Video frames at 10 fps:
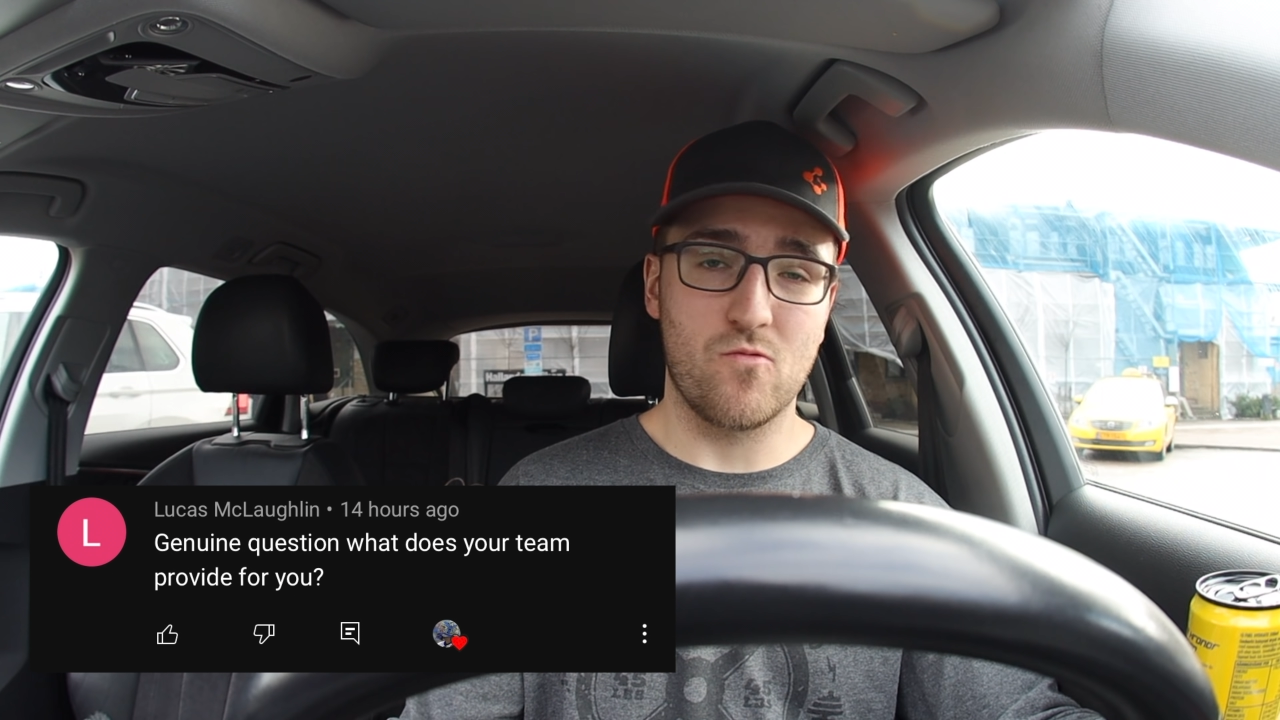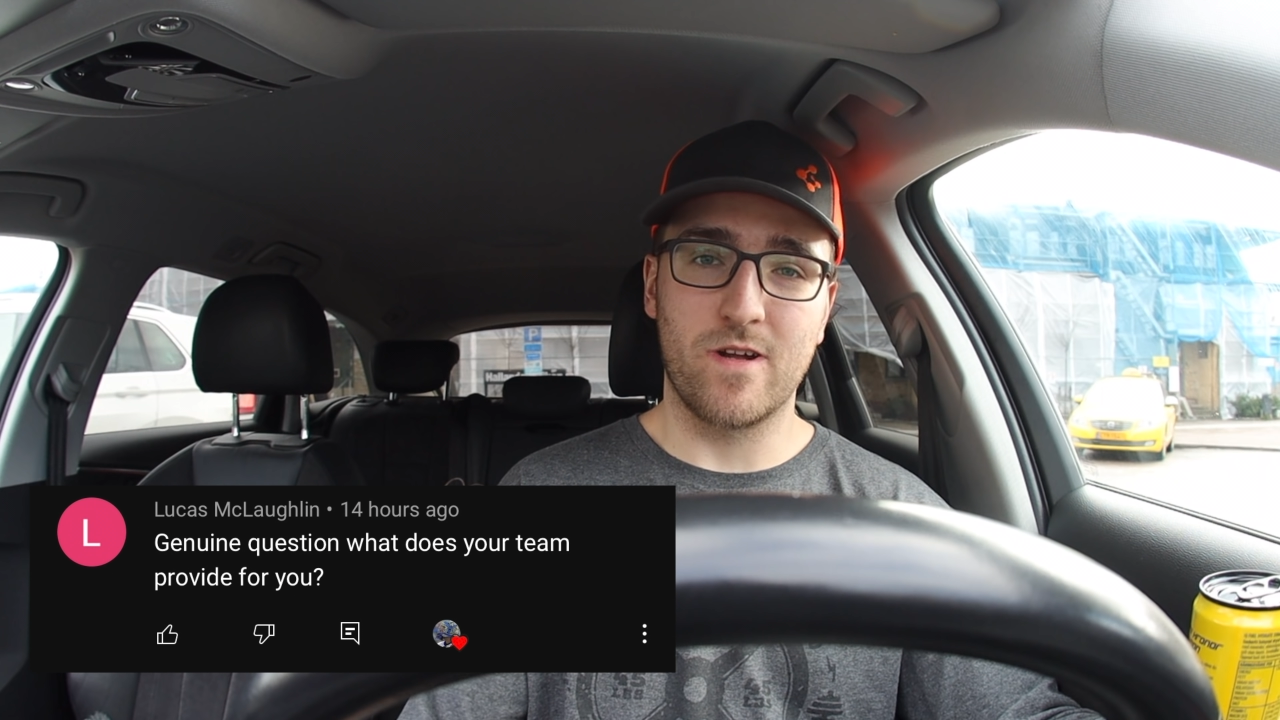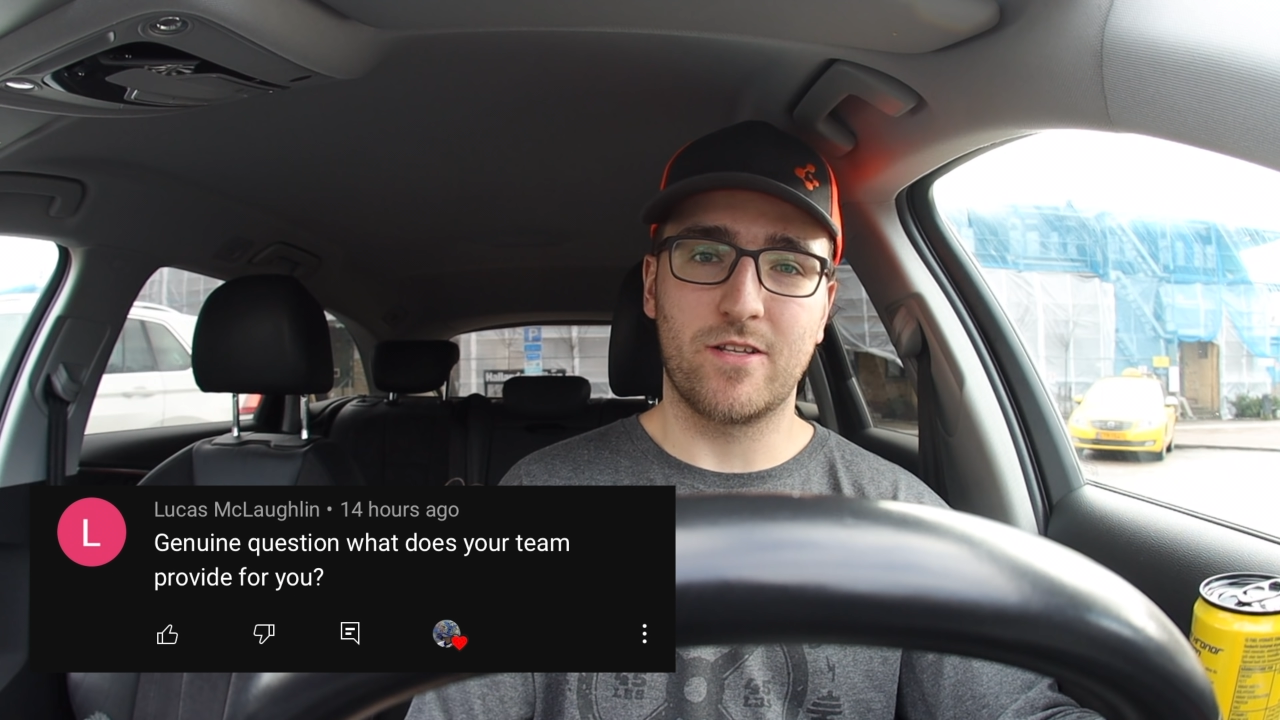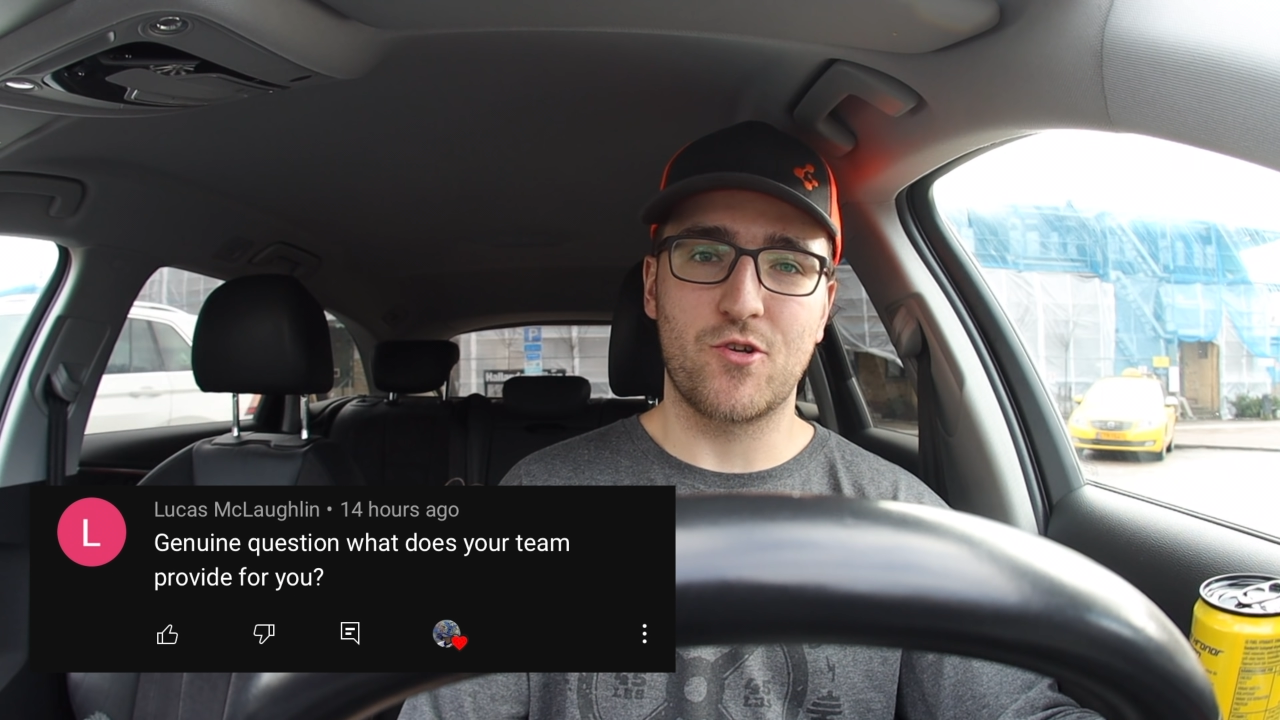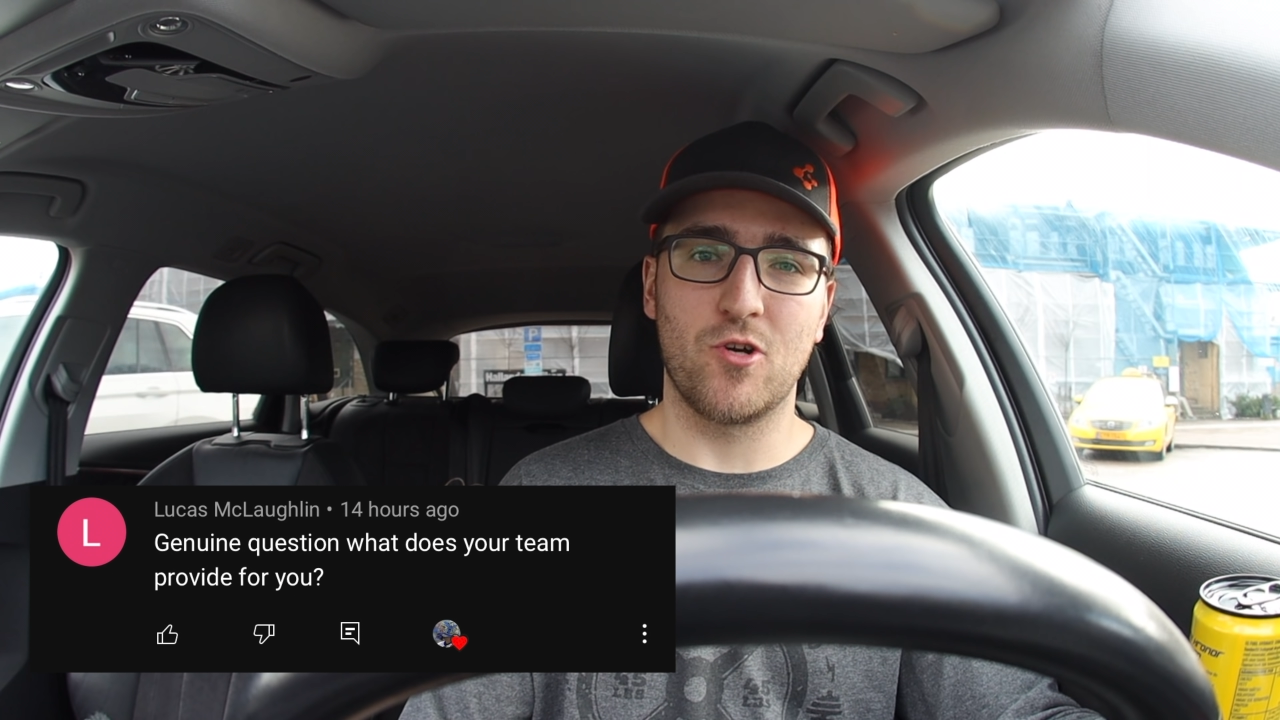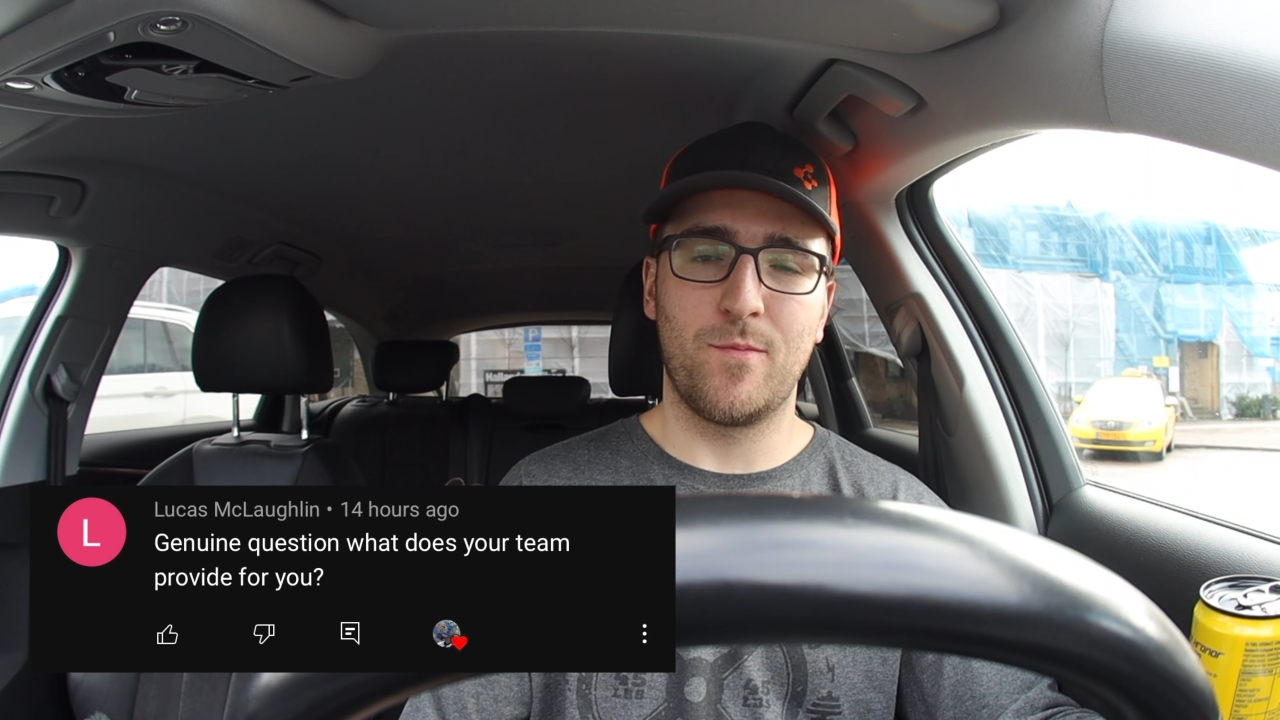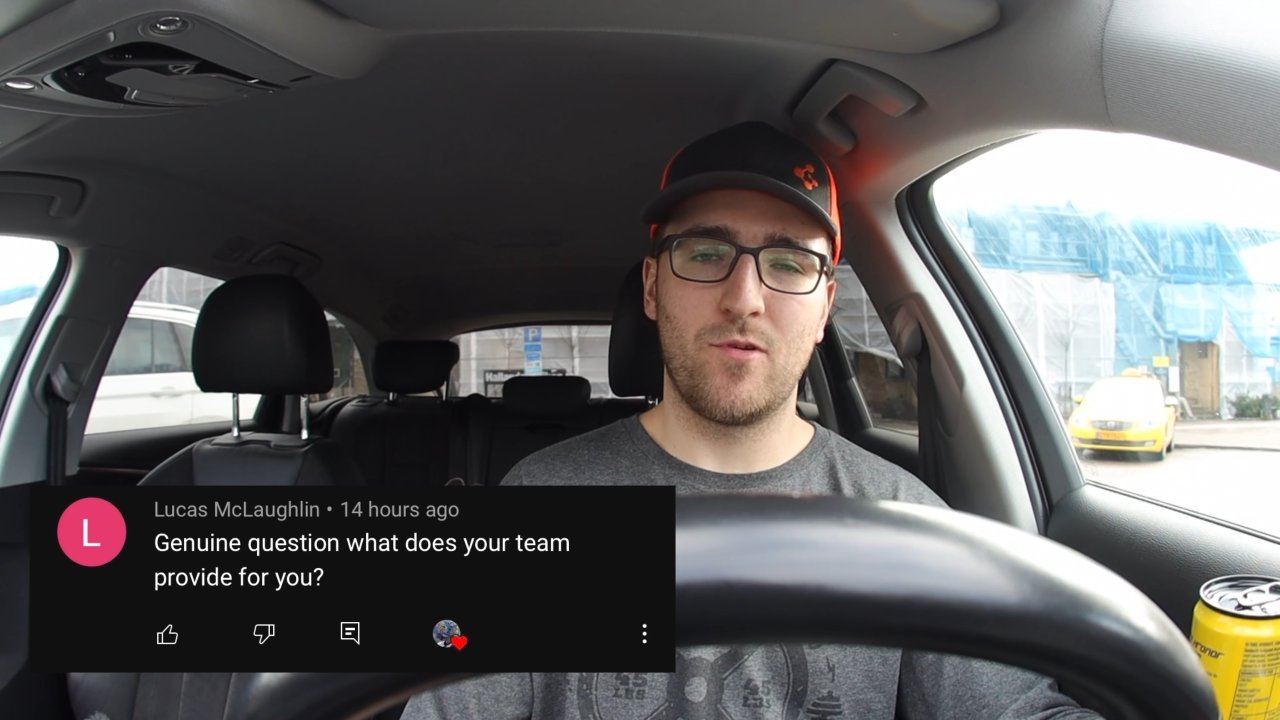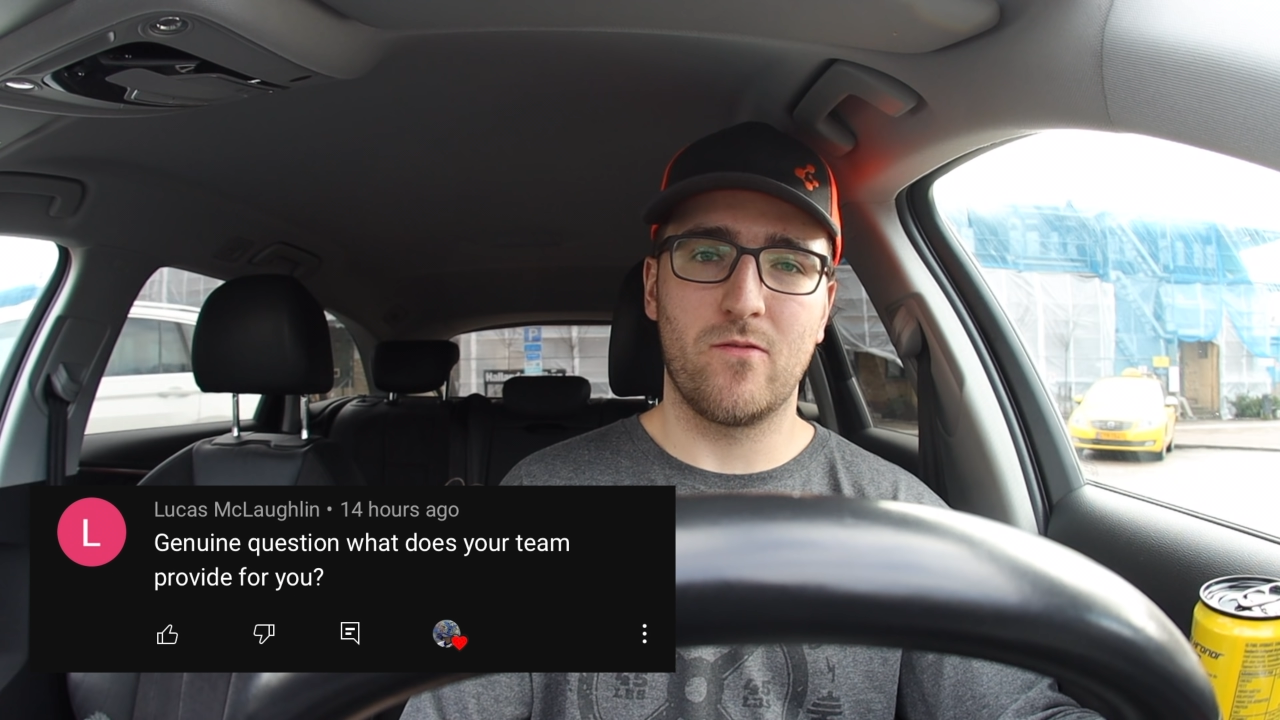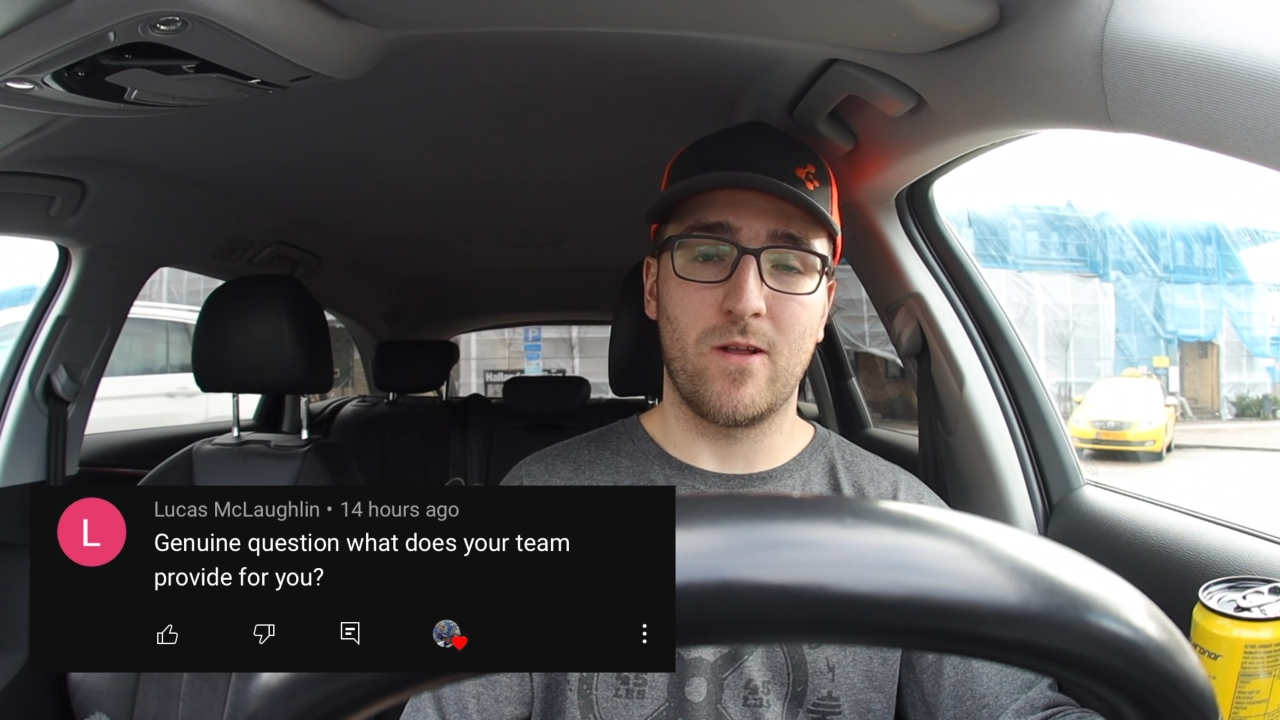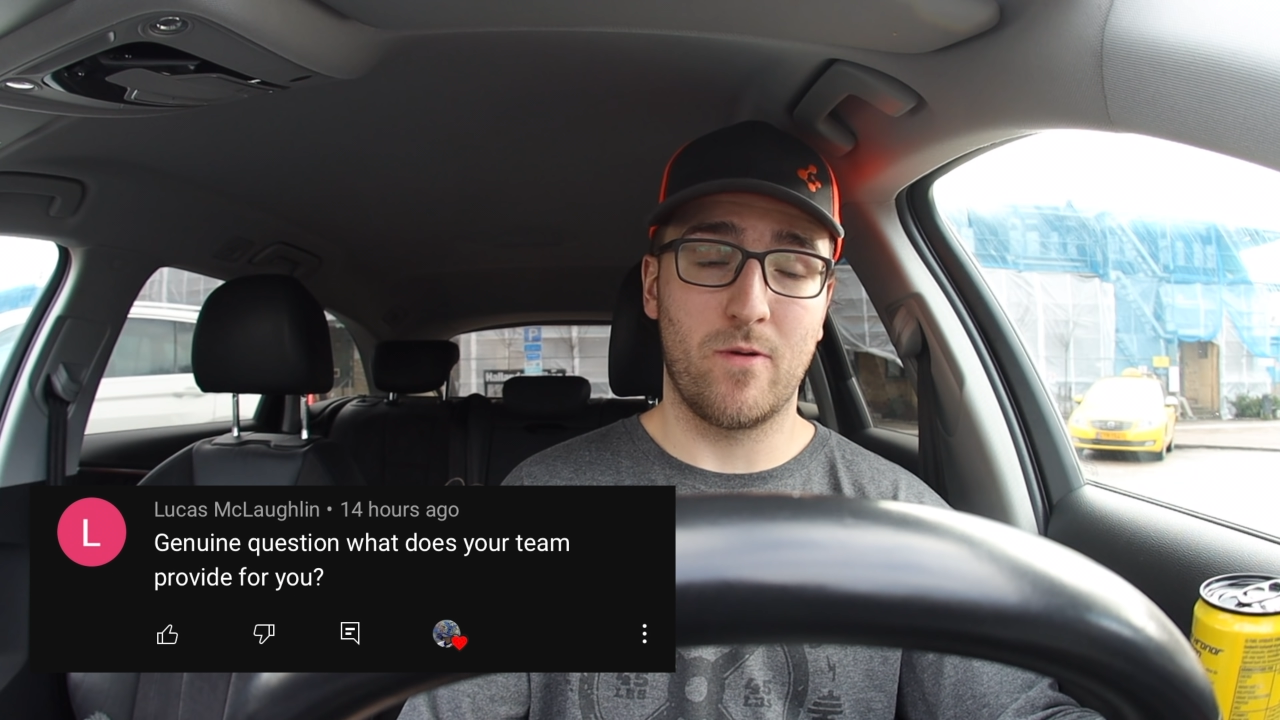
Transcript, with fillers: a rink to show up to every day.